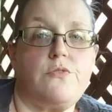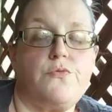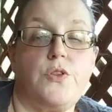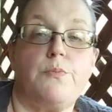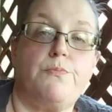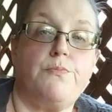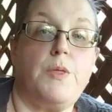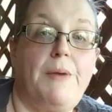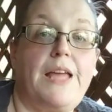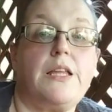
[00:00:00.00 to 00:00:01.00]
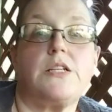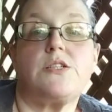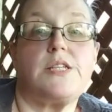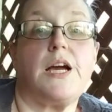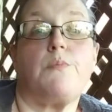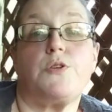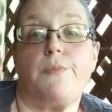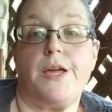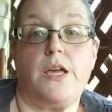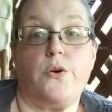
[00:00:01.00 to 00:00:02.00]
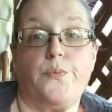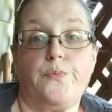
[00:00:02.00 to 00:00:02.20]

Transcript: for the pant leg to stay cupped on my heel.